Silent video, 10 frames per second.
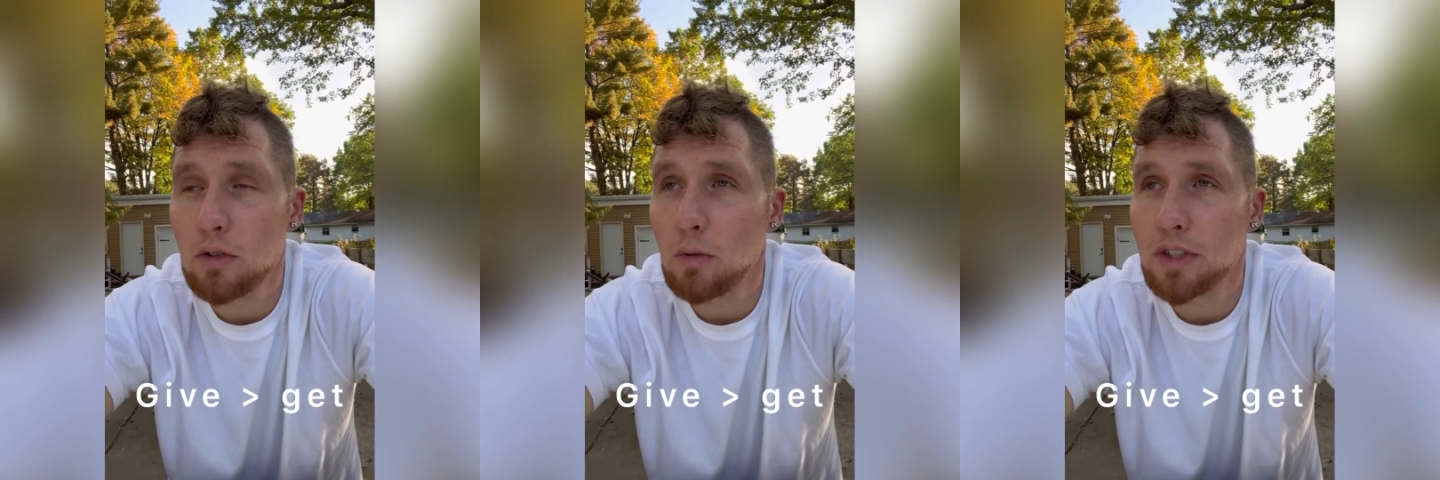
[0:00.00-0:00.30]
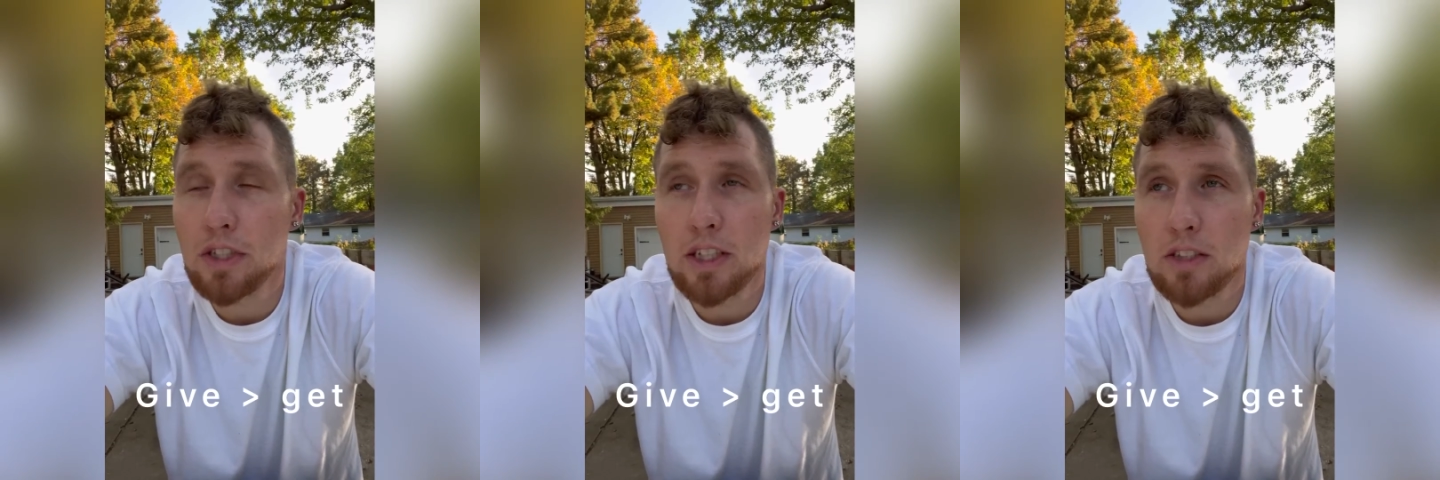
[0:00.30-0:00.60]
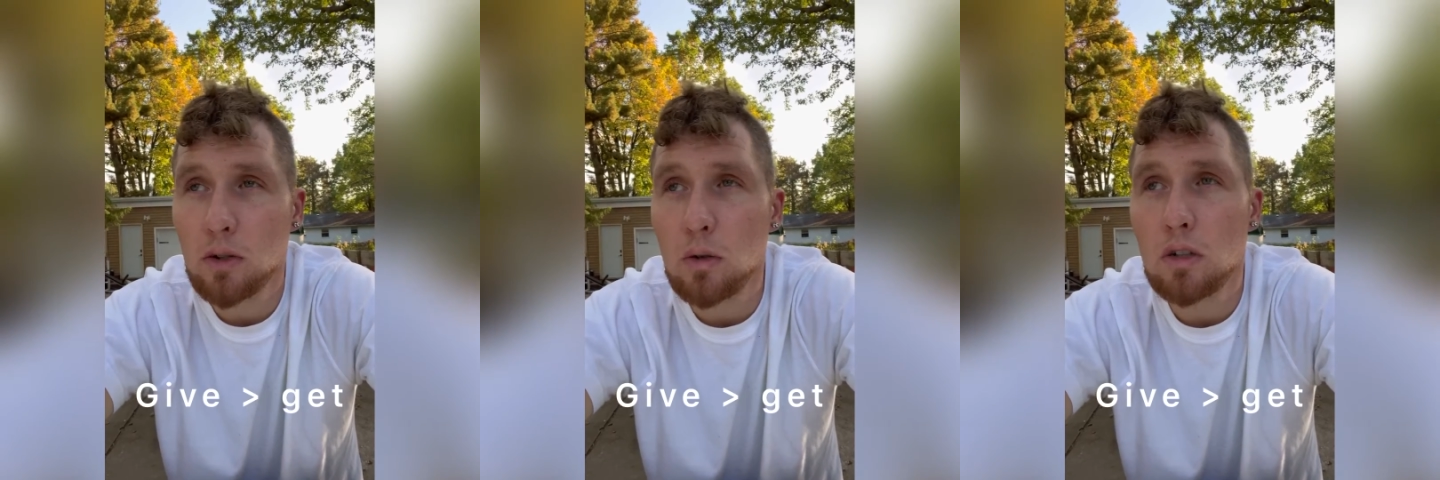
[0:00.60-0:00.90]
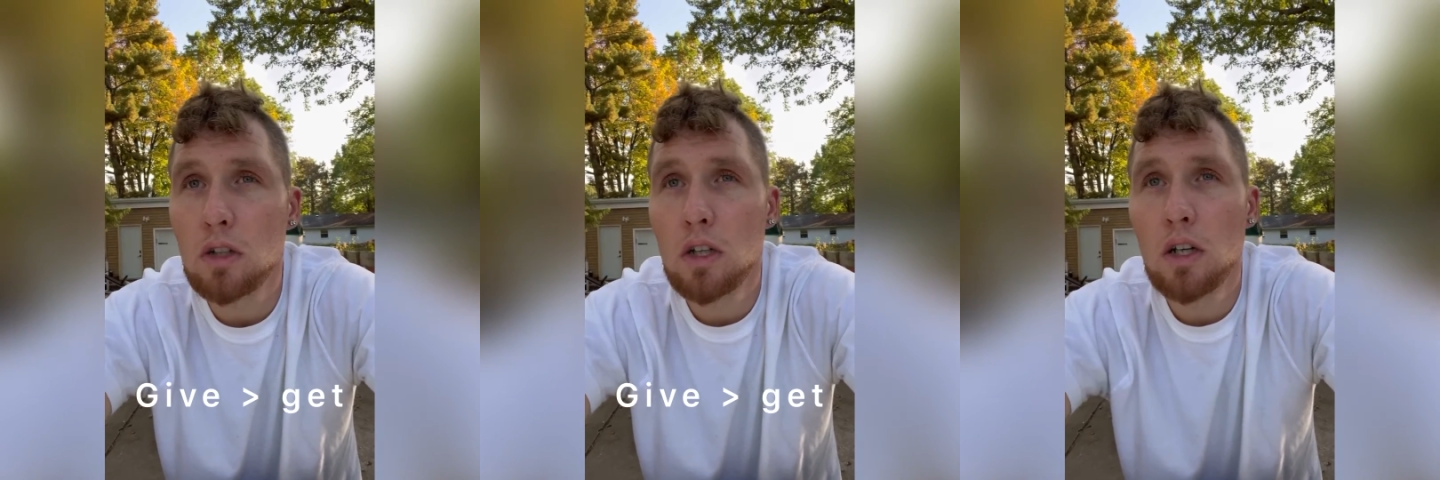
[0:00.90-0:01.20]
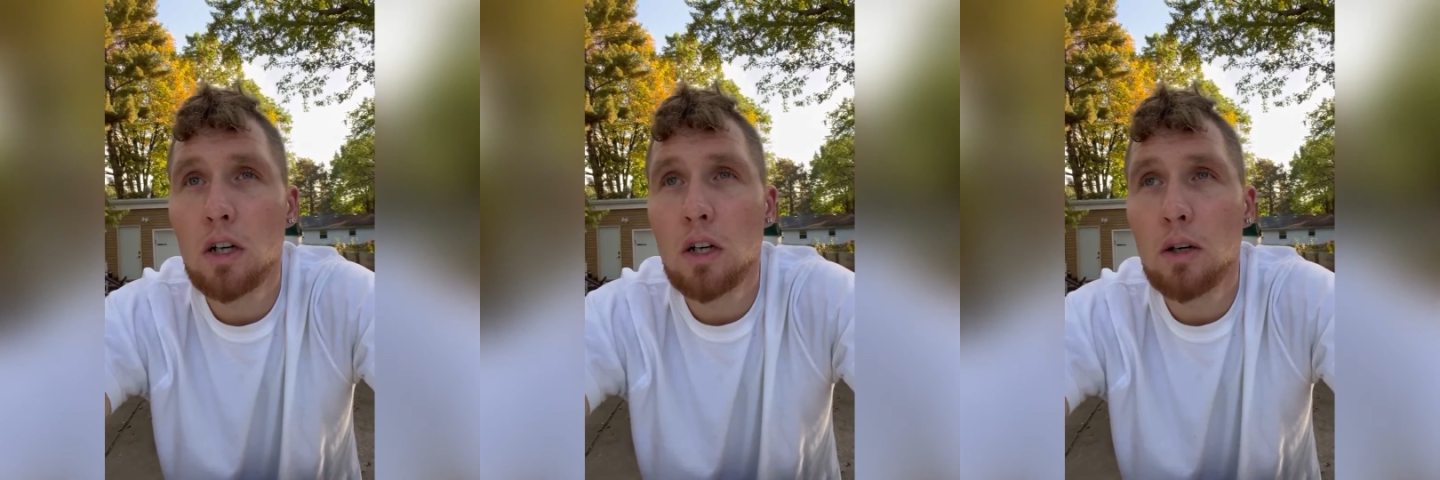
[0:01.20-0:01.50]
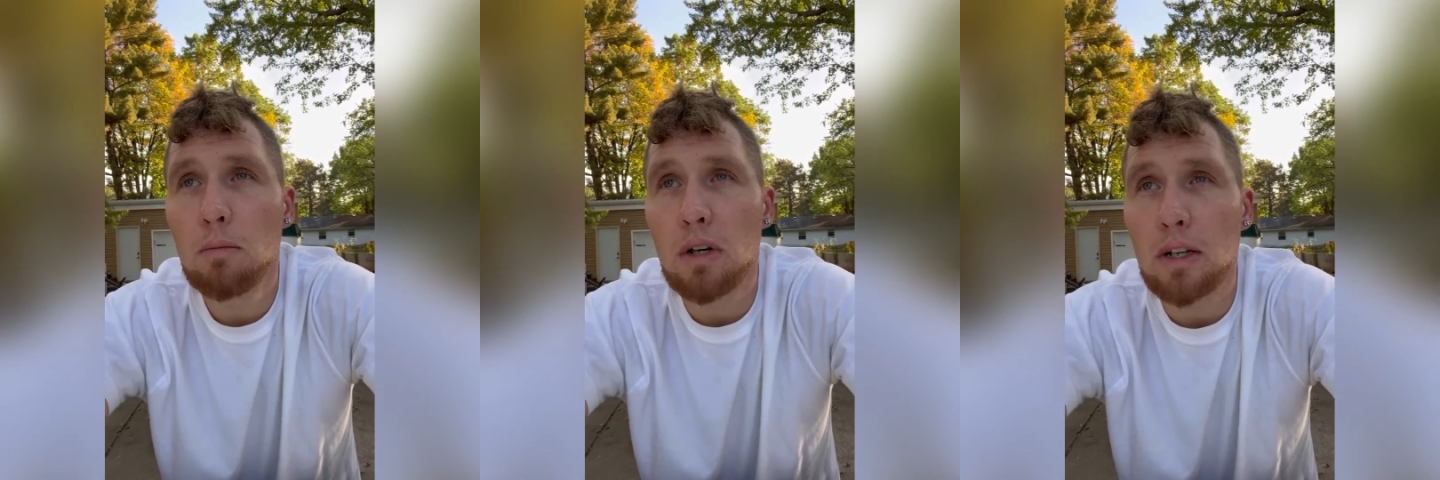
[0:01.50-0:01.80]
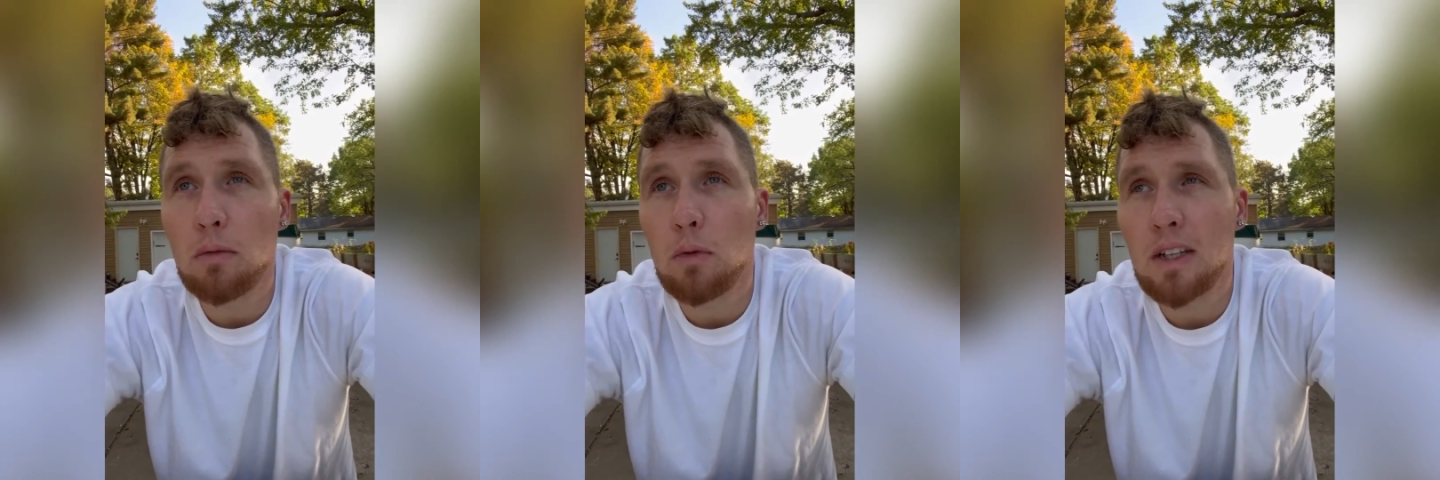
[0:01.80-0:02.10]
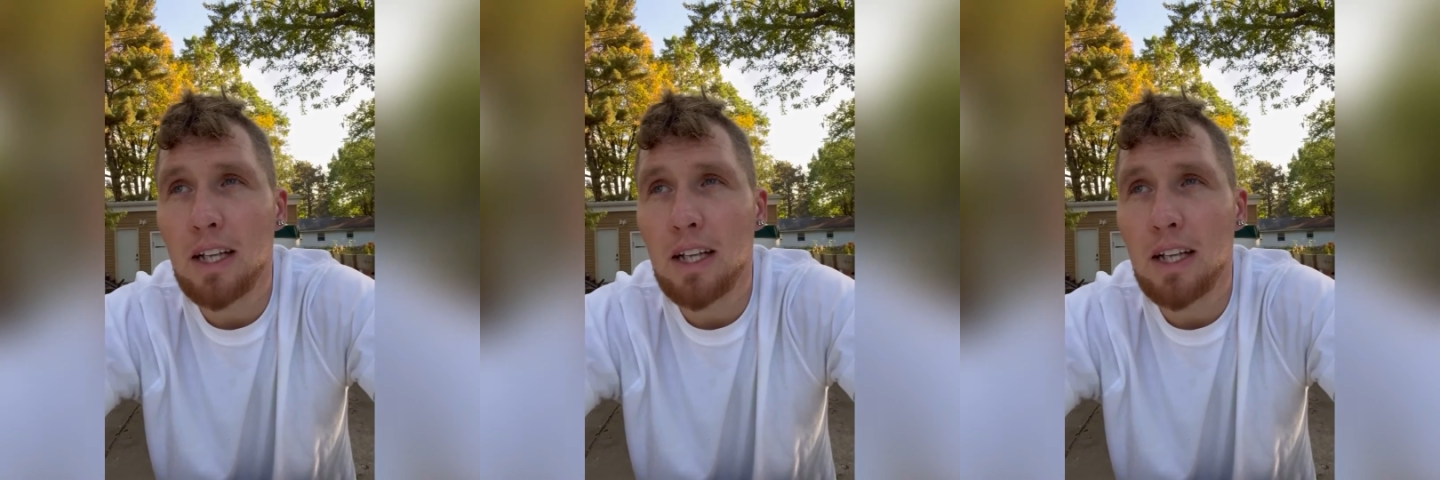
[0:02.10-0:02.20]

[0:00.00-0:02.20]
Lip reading: Sure, what you get is cool, but what